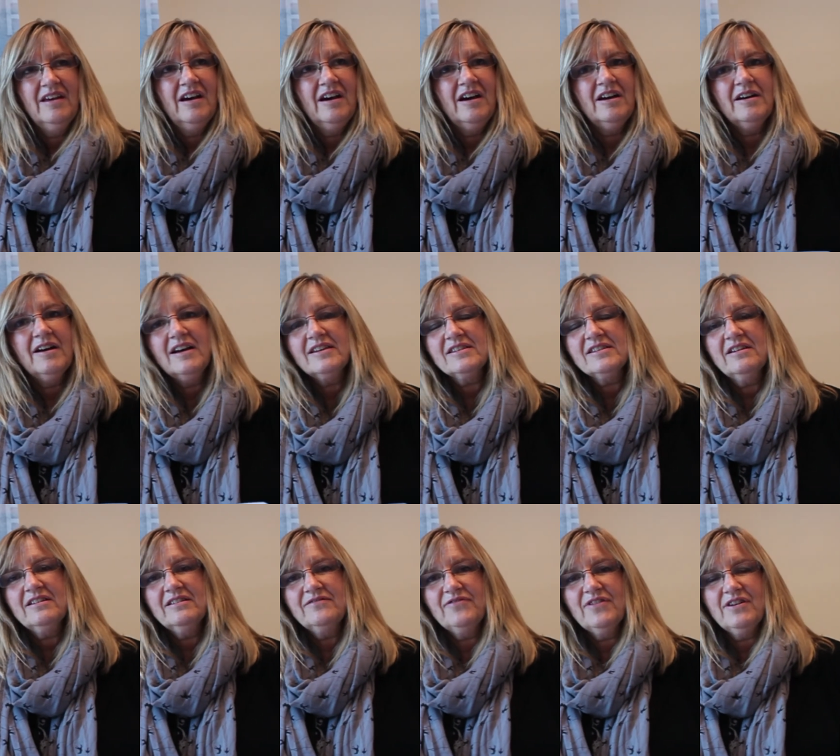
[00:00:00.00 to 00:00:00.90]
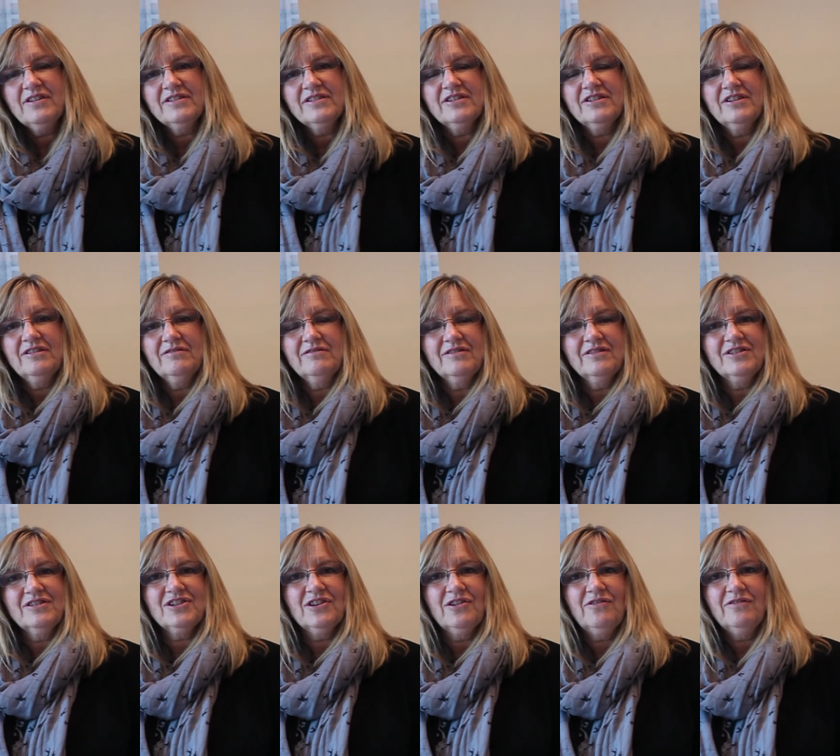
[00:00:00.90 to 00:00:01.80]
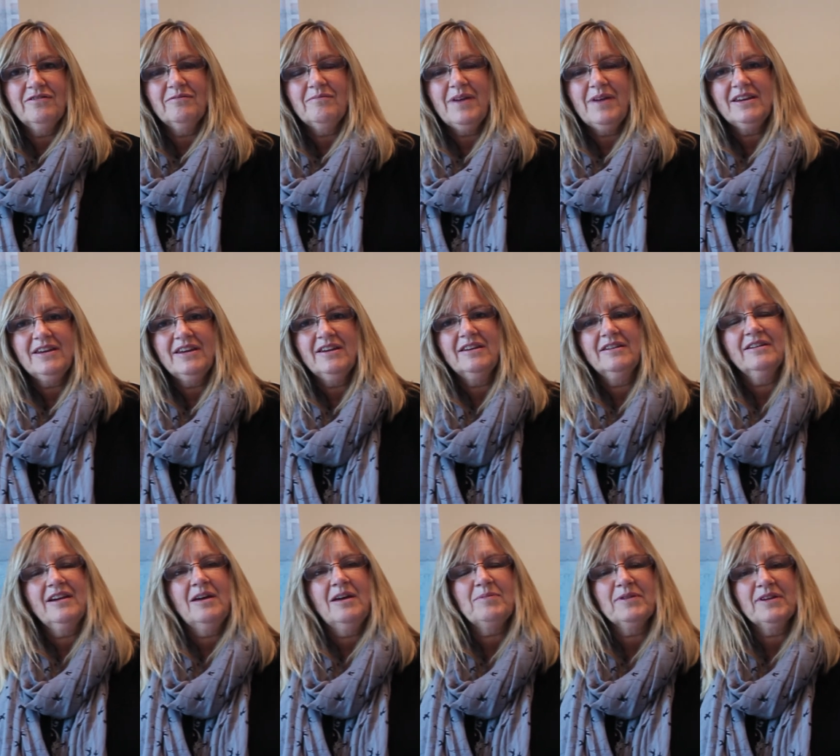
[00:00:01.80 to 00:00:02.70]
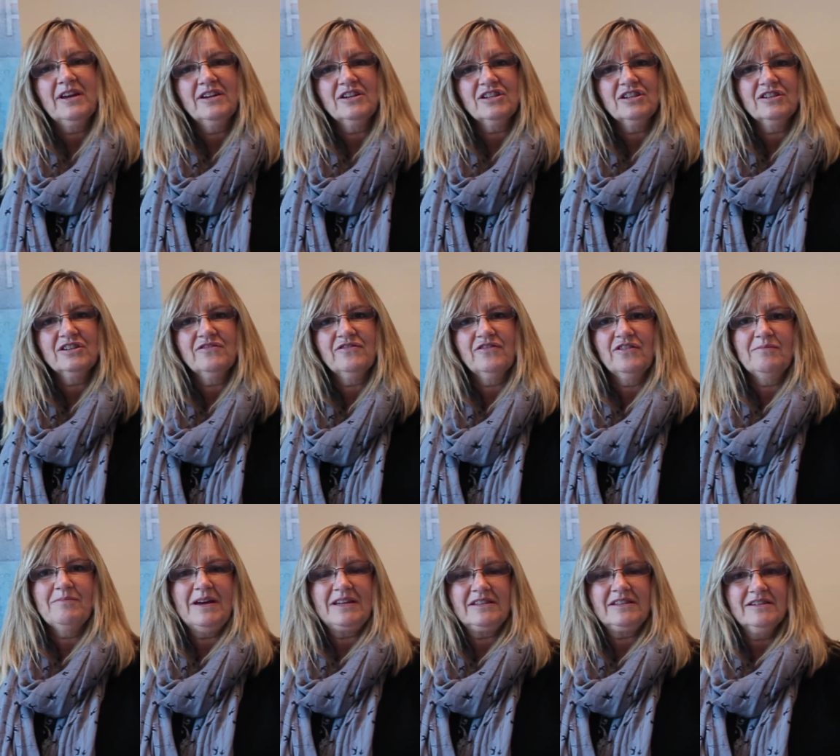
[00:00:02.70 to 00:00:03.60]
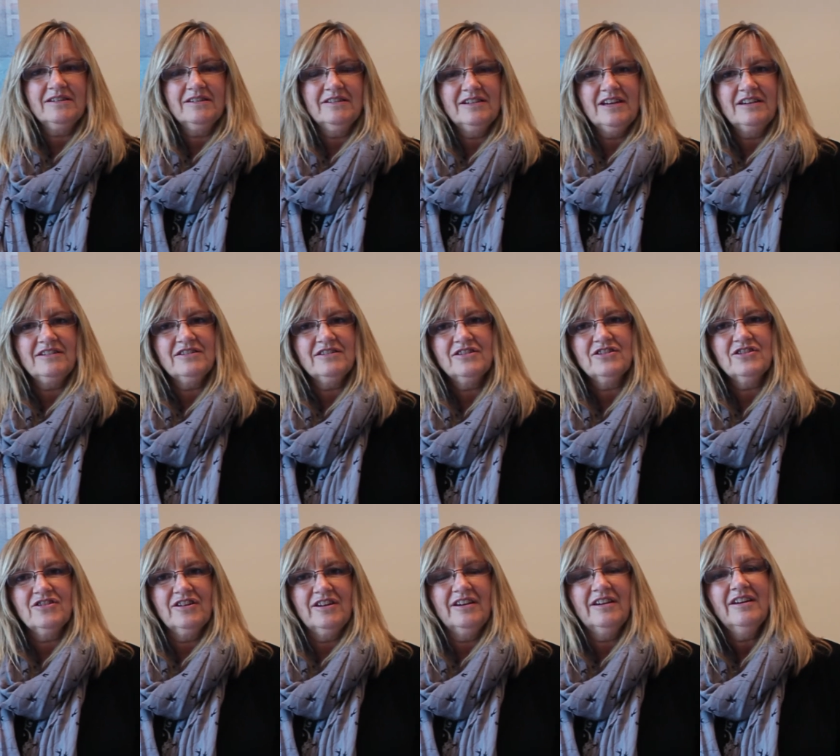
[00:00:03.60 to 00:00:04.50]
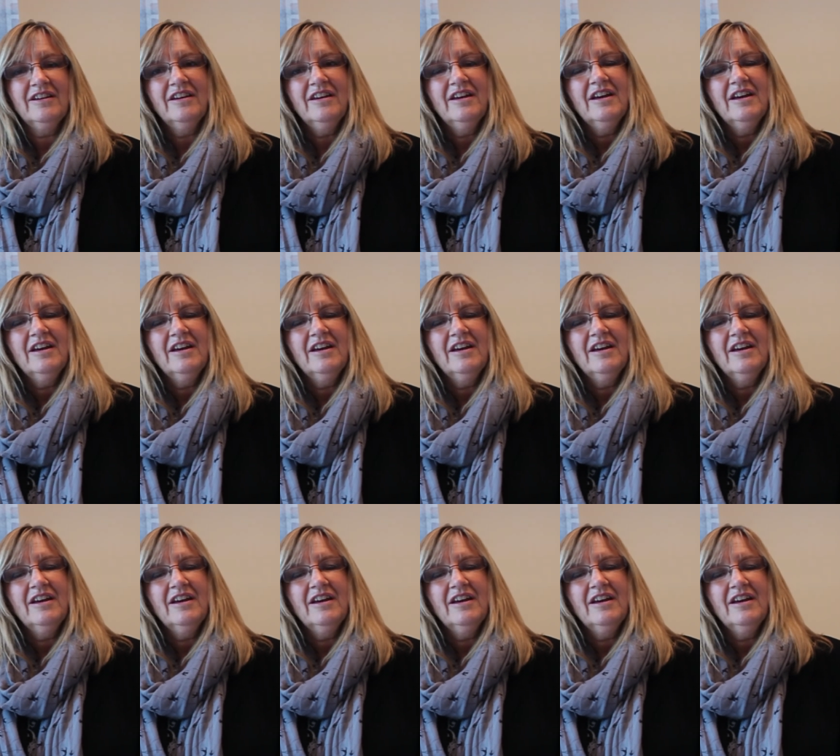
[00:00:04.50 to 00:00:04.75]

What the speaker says: As I advise students on making applications for medicine and dentistry,